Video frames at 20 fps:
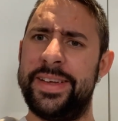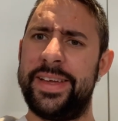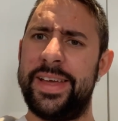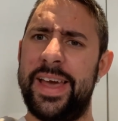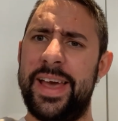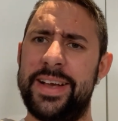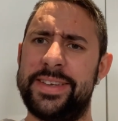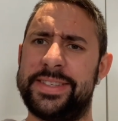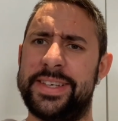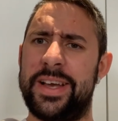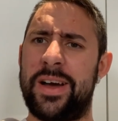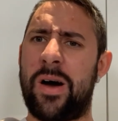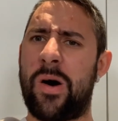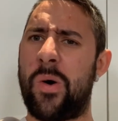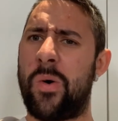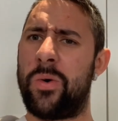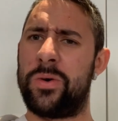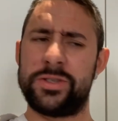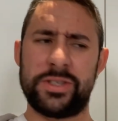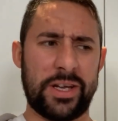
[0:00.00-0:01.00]
exit
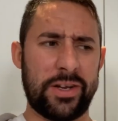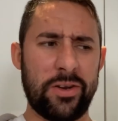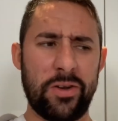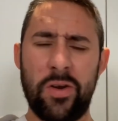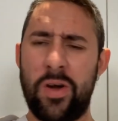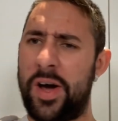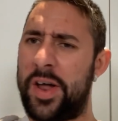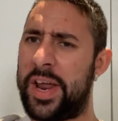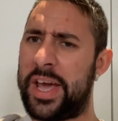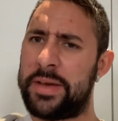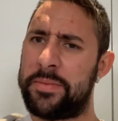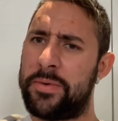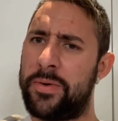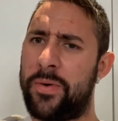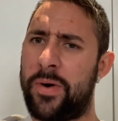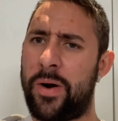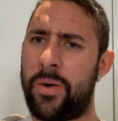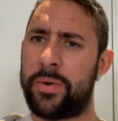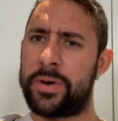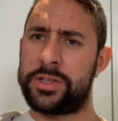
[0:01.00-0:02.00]
hole. So it looked like an 8mm
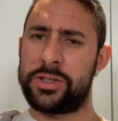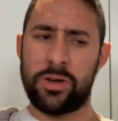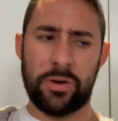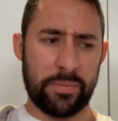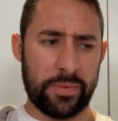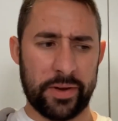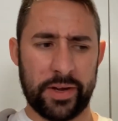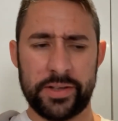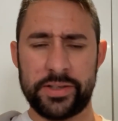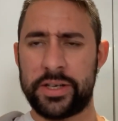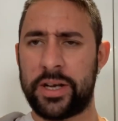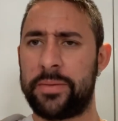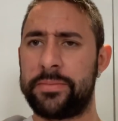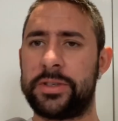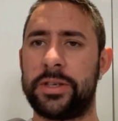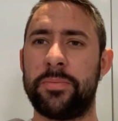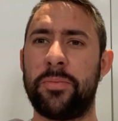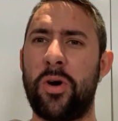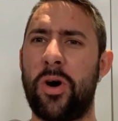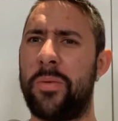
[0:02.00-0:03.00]
hole at the top, but as it comes
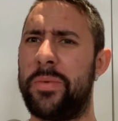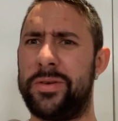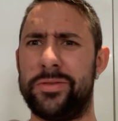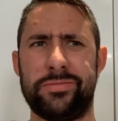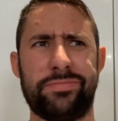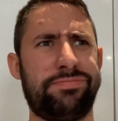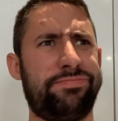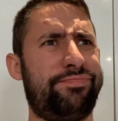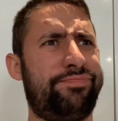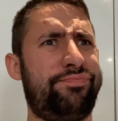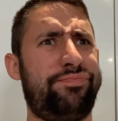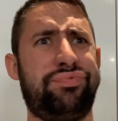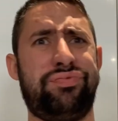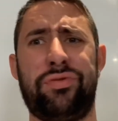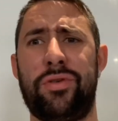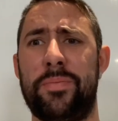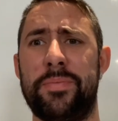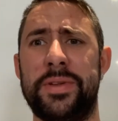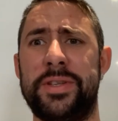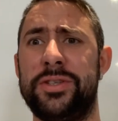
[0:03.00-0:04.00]
to the bottom, it was
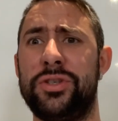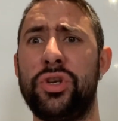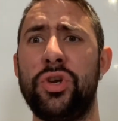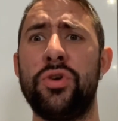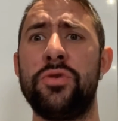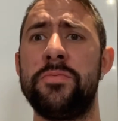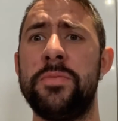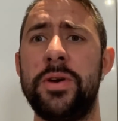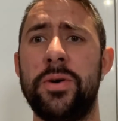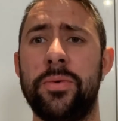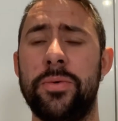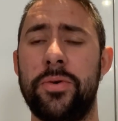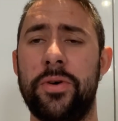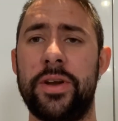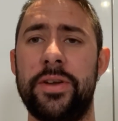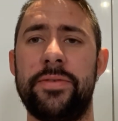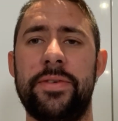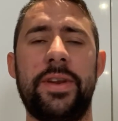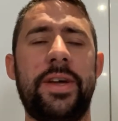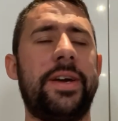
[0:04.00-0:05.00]
probably 2mm, not
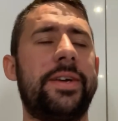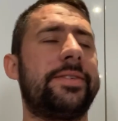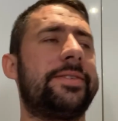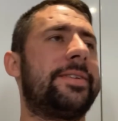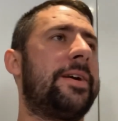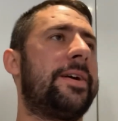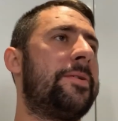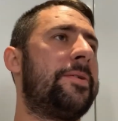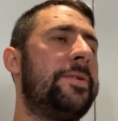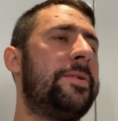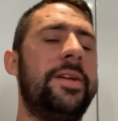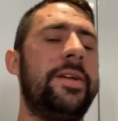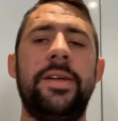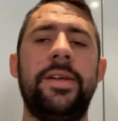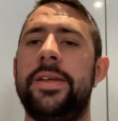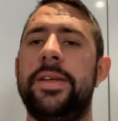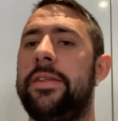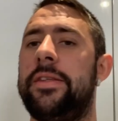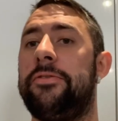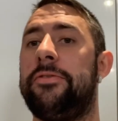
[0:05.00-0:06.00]
even that. So
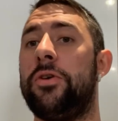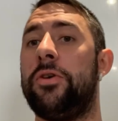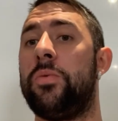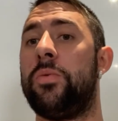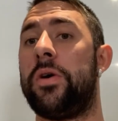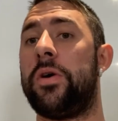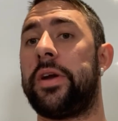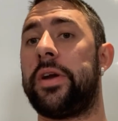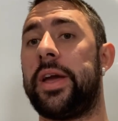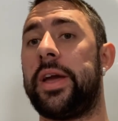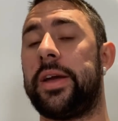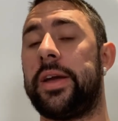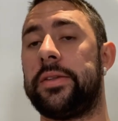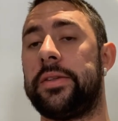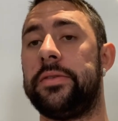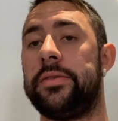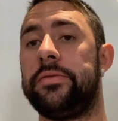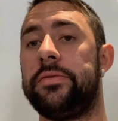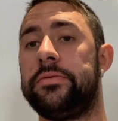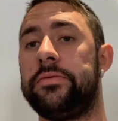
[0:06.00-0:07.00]
the fuel weren't
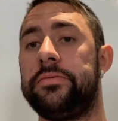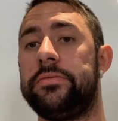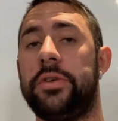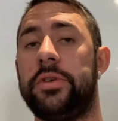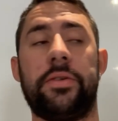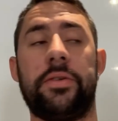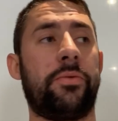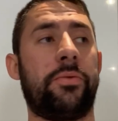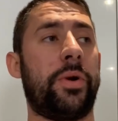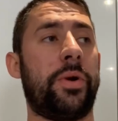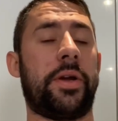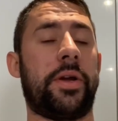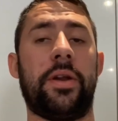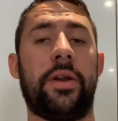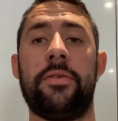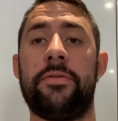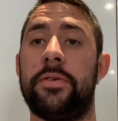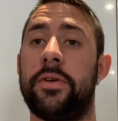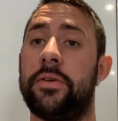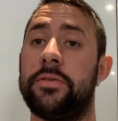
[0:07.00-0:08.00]
getting rid of quick
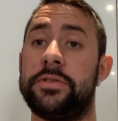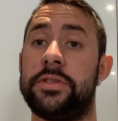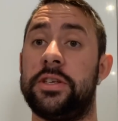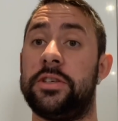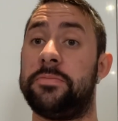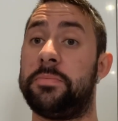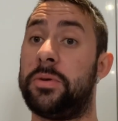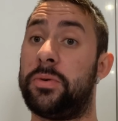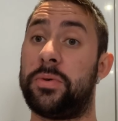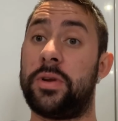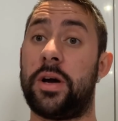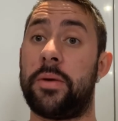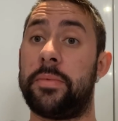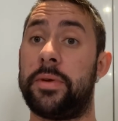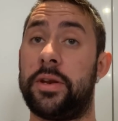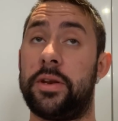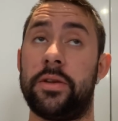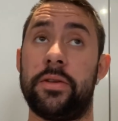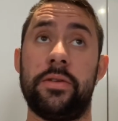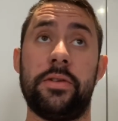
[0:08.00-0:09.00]
enough, and obviously it's built up
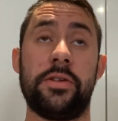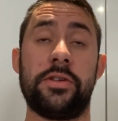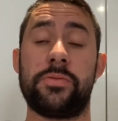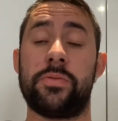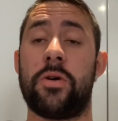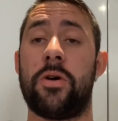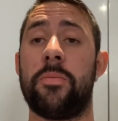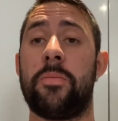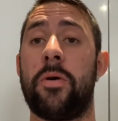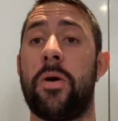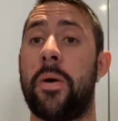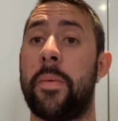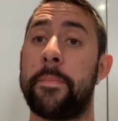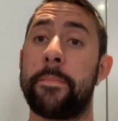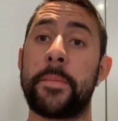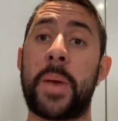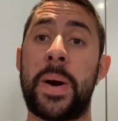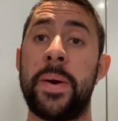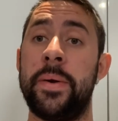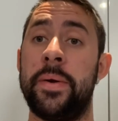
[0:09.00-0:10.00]
in the swirl pot and